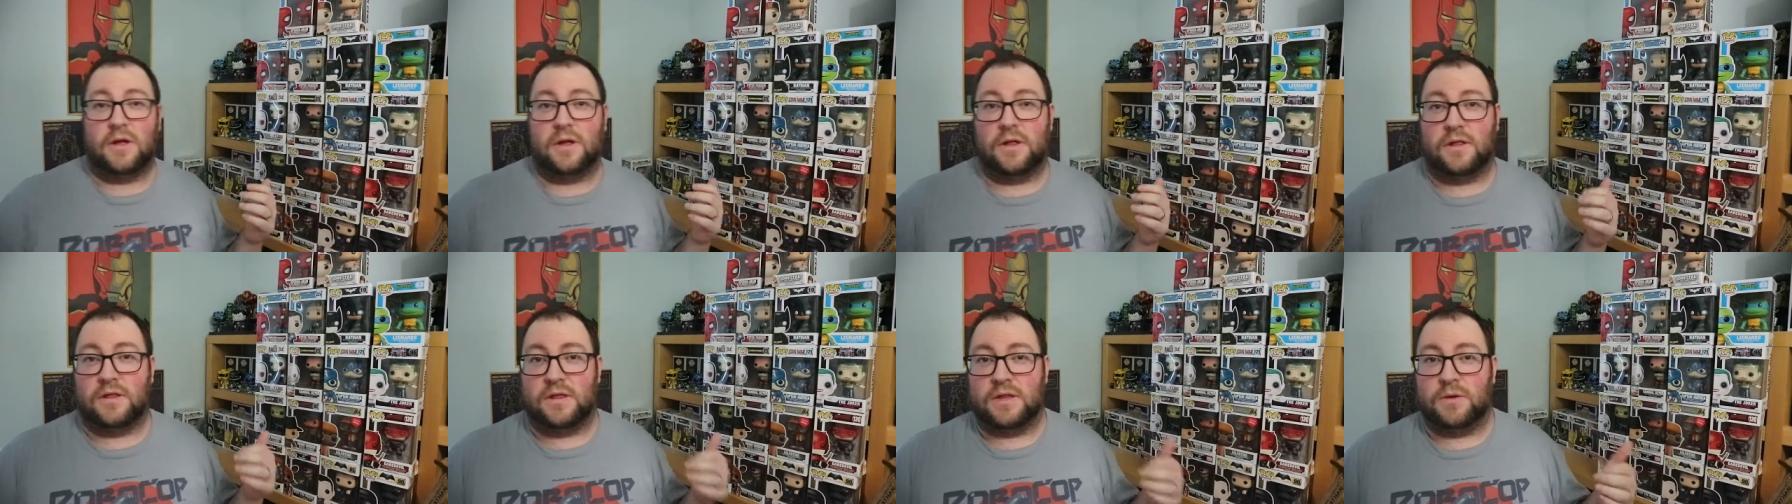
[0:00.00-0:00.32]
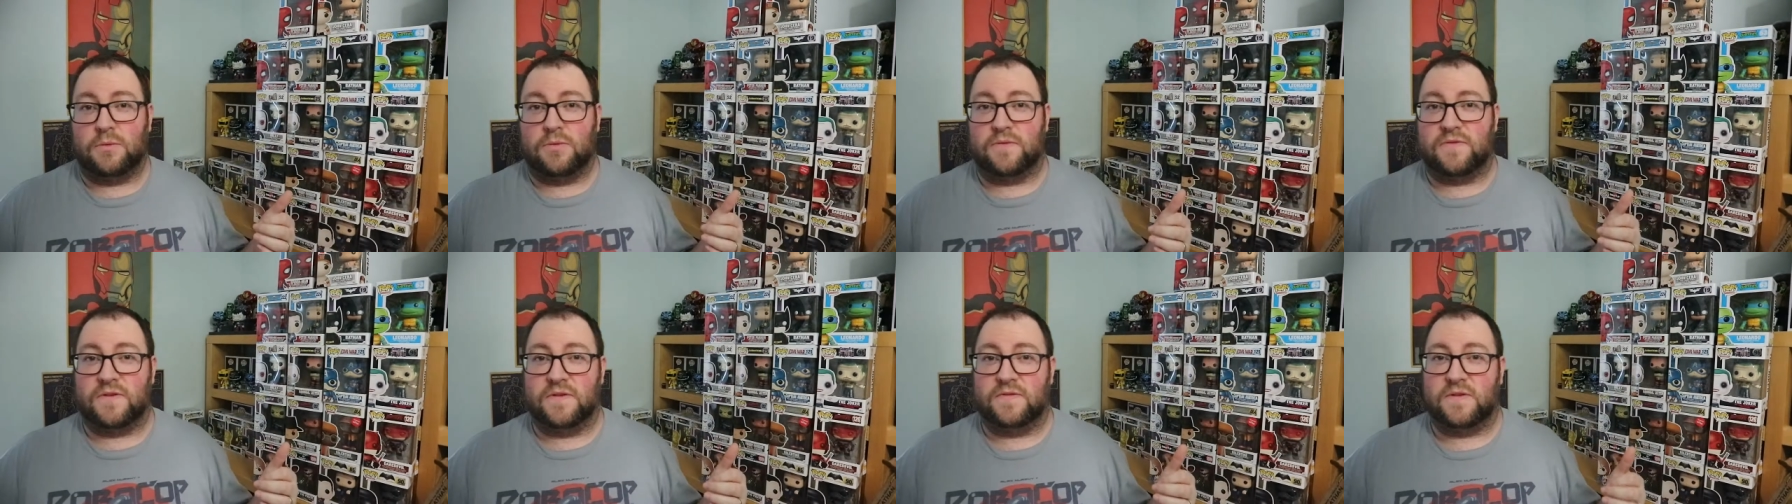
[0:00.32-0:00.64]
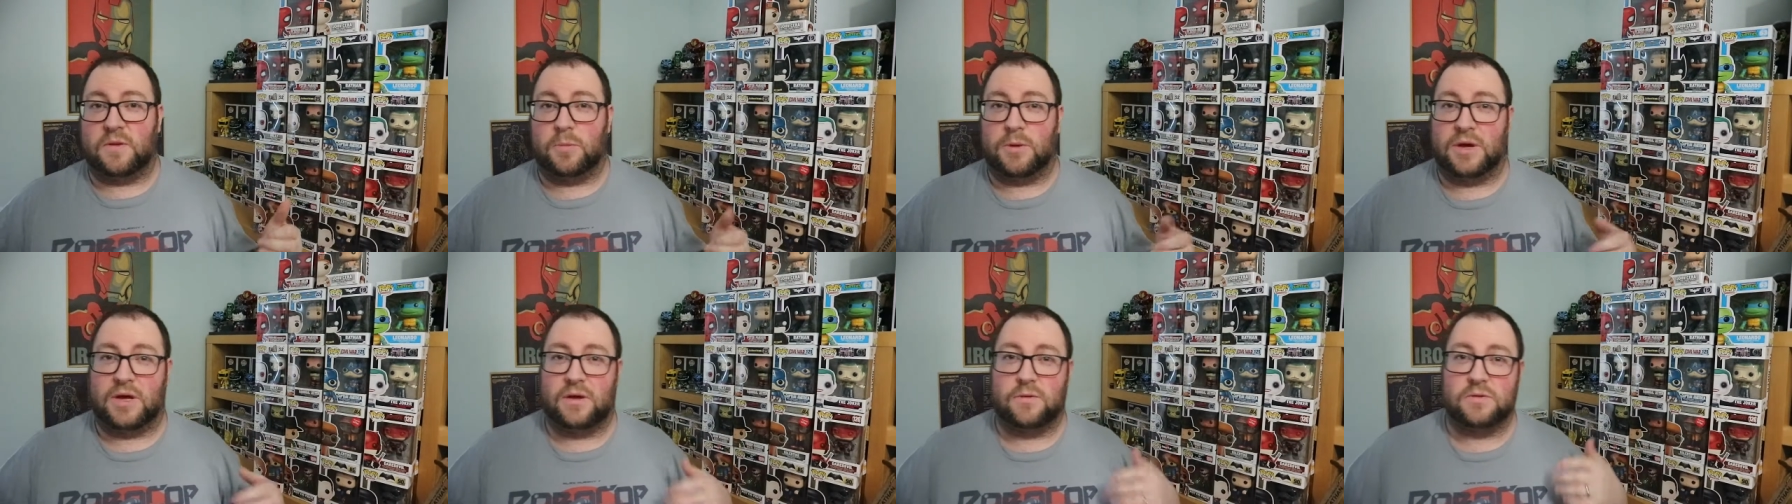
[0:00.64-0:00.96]
They were
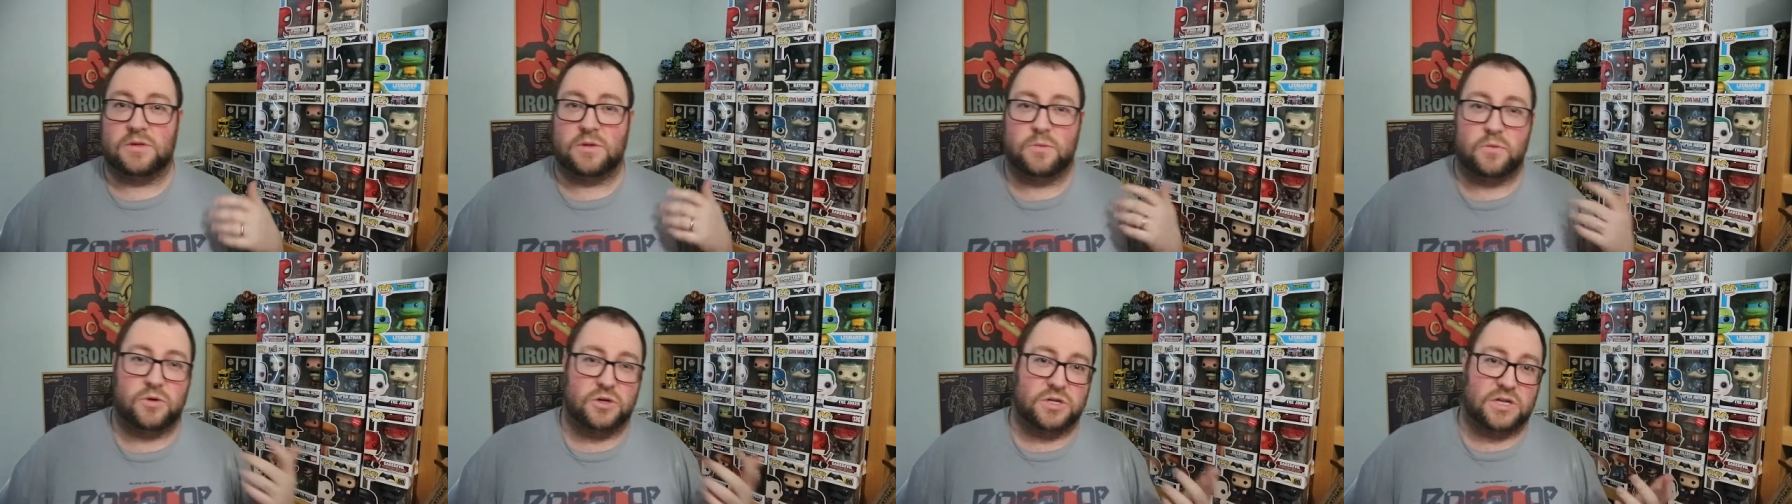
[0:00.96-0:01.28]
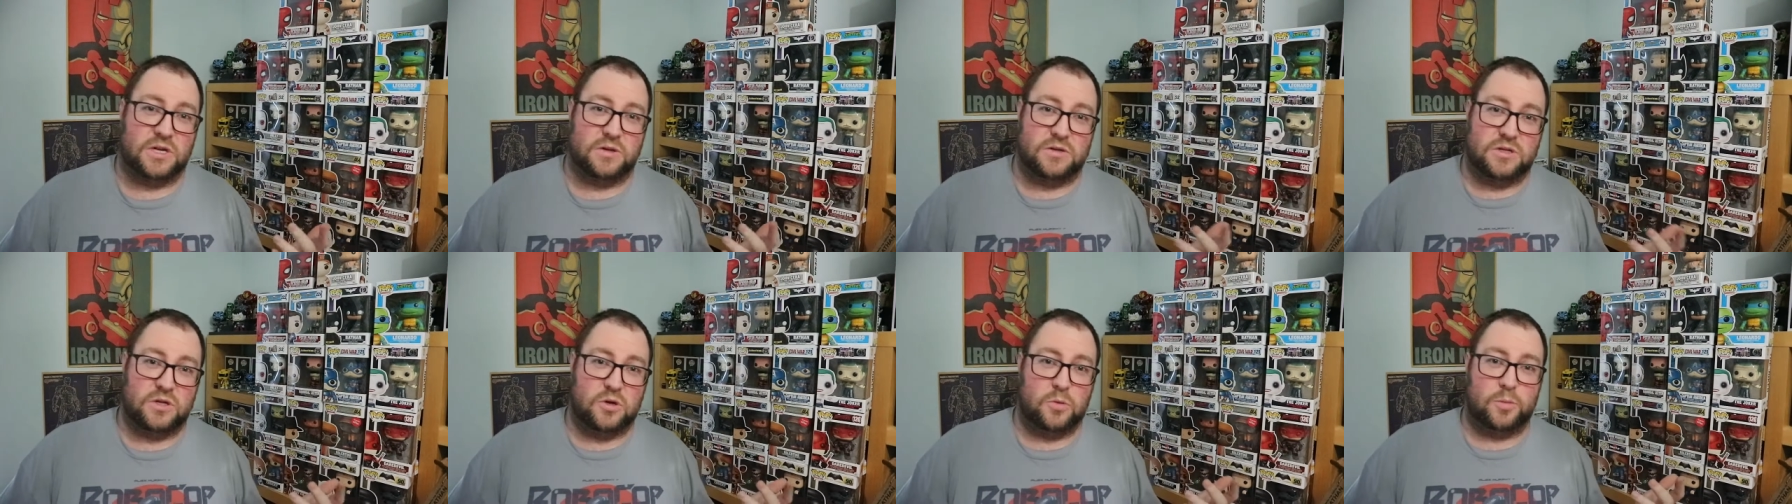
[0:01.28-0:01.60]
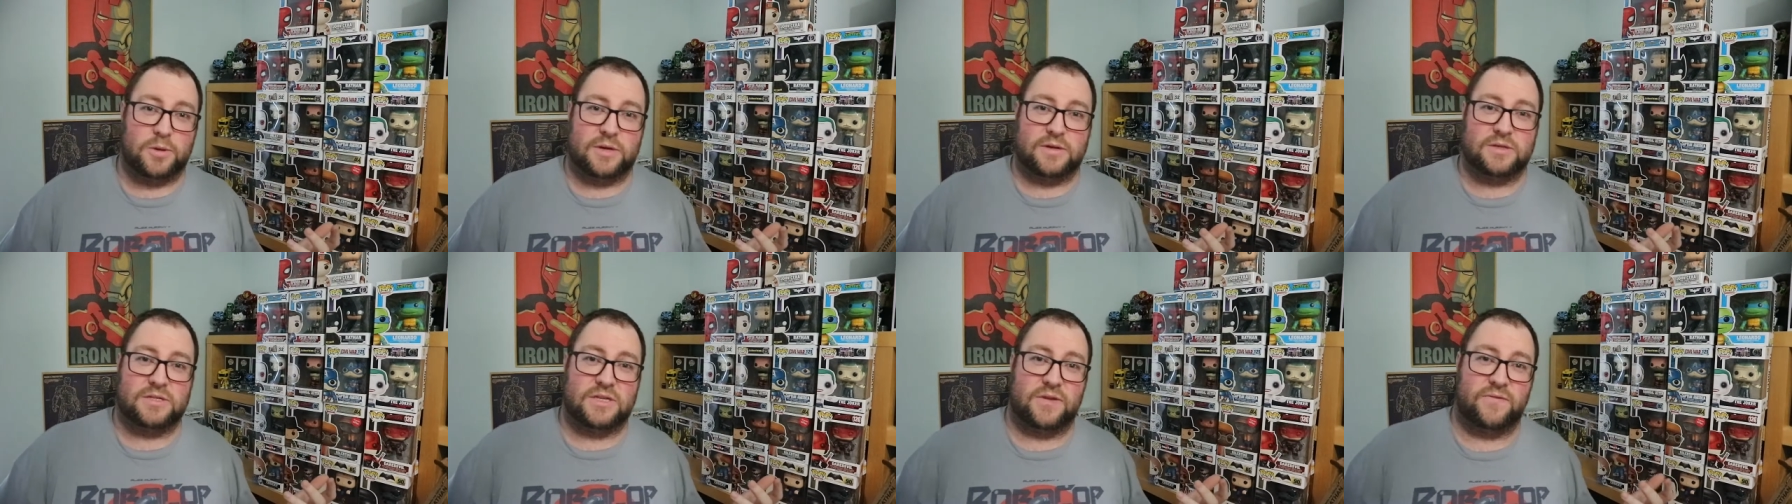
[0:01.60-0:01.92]
£50, they worked out
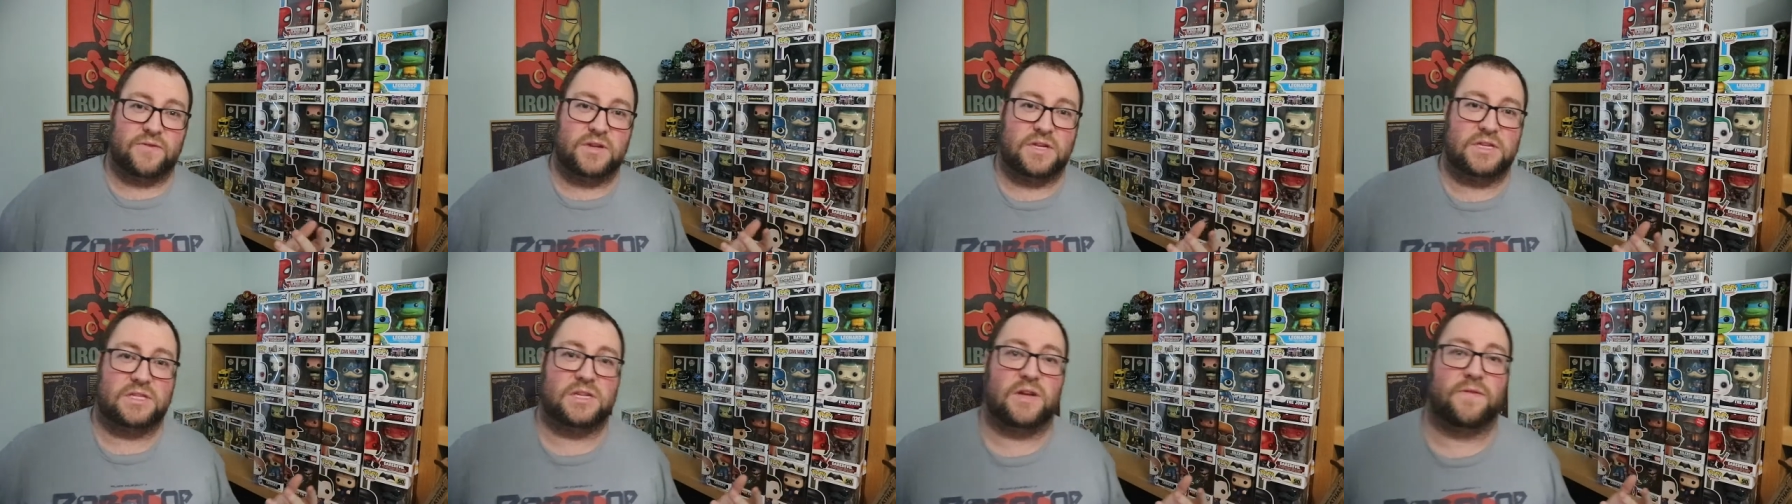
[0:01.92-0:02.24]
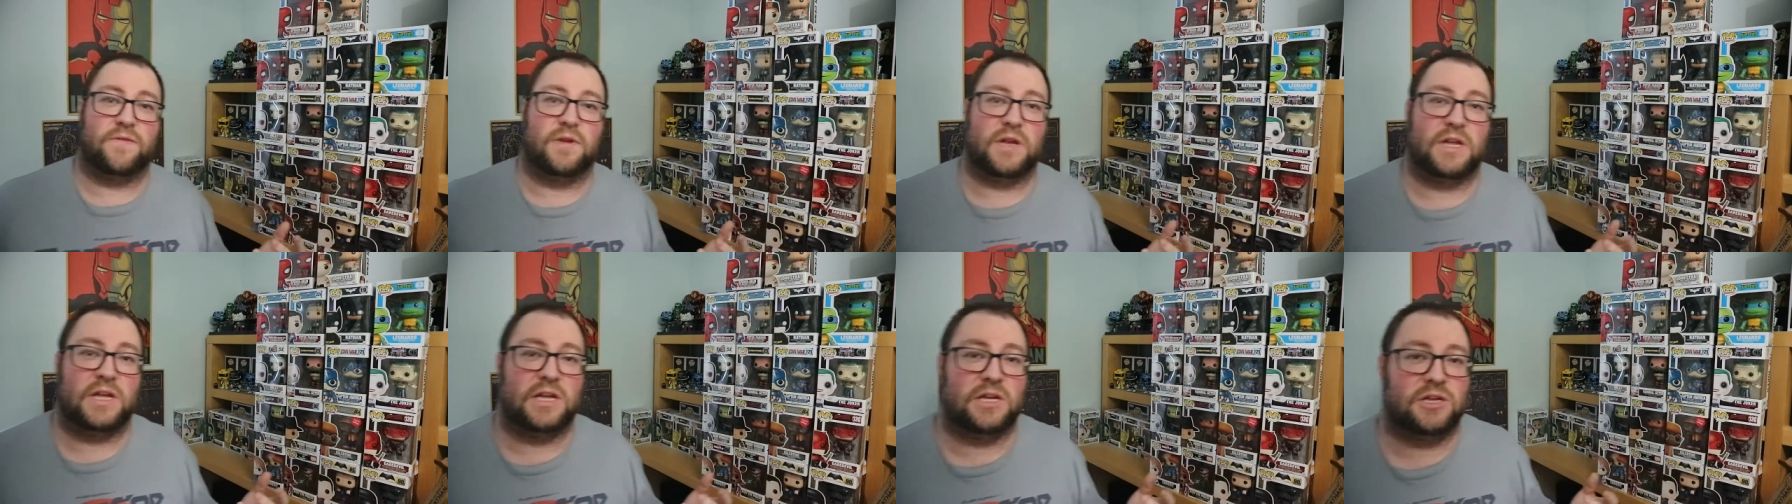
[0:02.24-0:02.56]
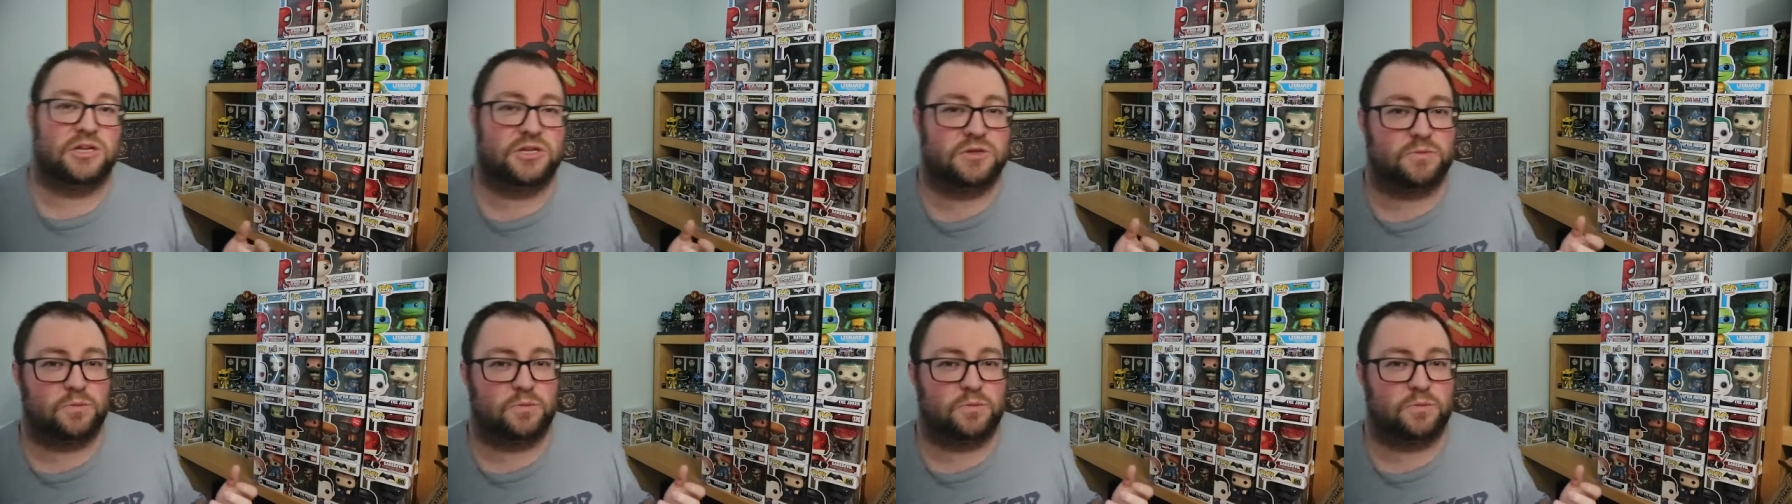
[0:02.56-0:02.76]
£2.77 each,